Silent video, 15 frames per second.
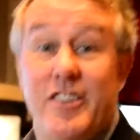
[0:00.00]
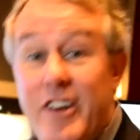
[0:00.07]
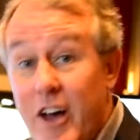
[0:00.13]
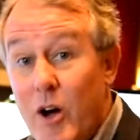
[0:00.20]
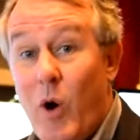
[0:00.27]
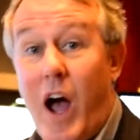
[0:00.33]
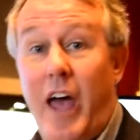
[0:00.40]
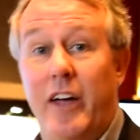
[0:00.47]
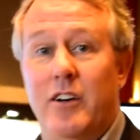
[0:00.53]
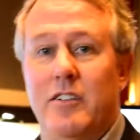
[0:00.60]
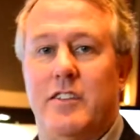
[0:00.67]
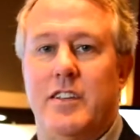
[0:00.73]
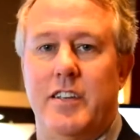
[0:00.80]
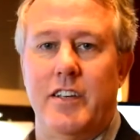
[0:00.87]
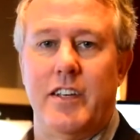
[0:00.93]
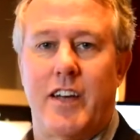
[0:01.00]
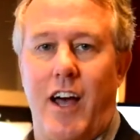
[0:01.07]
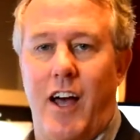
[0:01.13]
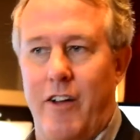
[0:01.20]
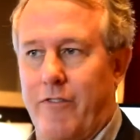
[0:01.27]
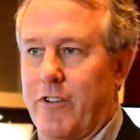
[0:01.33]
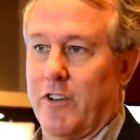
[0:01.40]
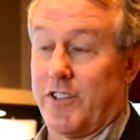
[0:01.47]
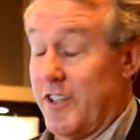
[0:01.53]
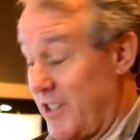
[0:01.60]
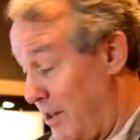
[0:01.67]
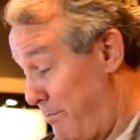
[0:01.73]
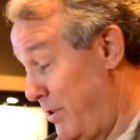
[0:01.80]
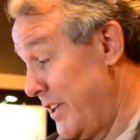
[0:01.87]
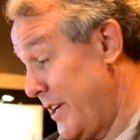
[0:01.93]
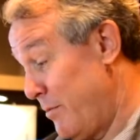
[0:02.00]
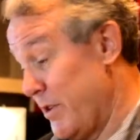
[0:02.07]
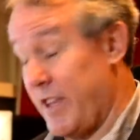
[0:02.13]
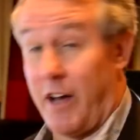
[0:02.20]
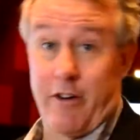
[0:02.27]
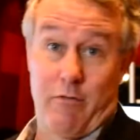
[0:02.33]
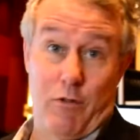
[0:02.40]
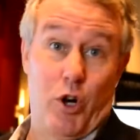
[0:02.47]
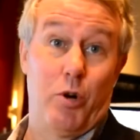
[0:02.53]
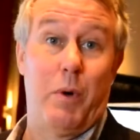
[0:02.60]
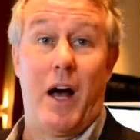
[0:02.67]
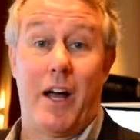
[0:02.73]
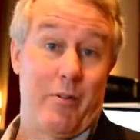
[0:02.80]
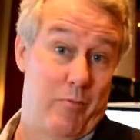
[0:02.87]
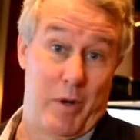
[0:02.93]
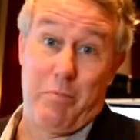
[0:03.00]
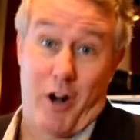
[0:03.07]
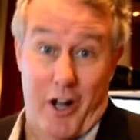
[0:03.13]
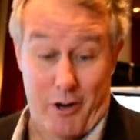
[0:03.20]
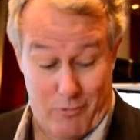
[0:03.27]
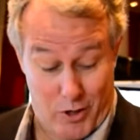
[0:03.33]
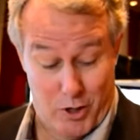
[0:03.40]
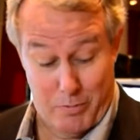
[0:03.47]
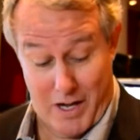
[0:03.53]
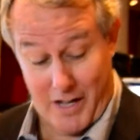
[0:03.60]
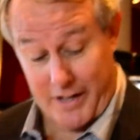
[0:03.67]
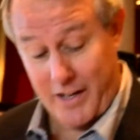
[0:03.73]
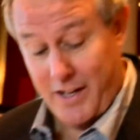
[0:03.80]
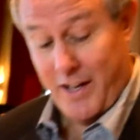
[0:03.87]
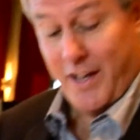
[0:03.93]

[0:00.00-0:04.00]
no IoT conference is complete without a robot, we brought a robot.